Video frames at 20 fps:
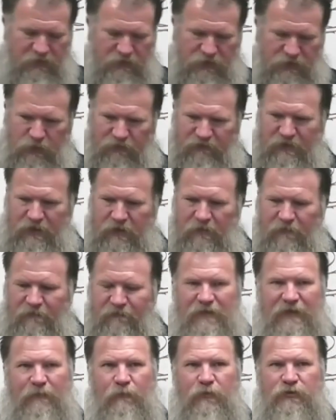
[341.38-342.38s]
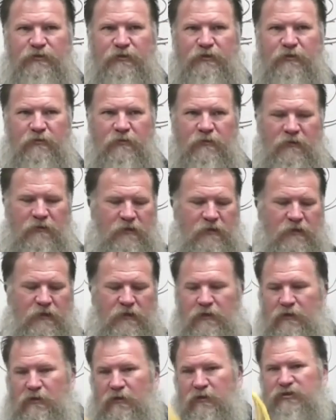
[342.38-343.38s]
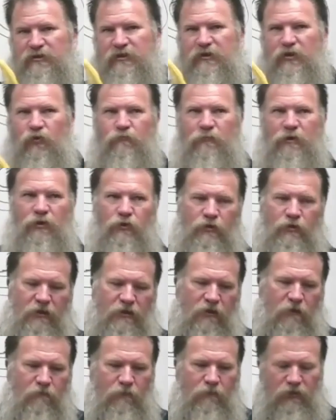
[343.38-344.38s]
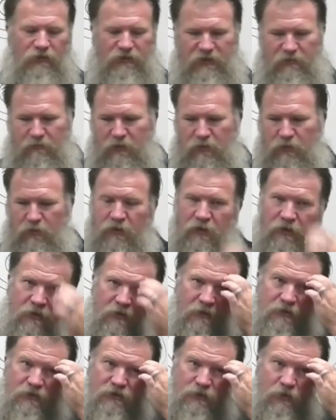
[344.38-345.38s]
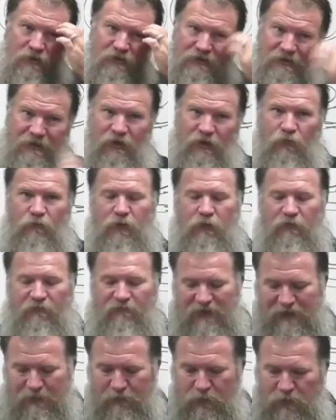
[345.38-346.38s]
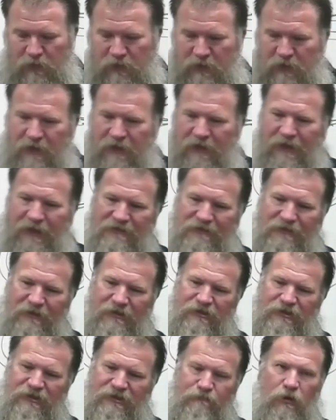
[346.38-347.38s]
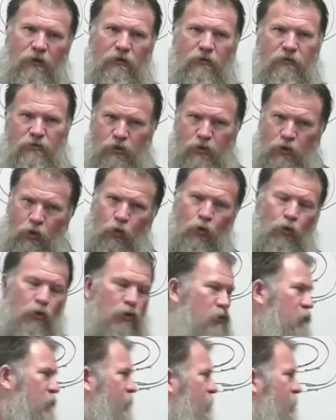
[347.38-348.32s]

so we've got our fibers here, our single mode and our multi-mode. So a single mode fiber has a smaller core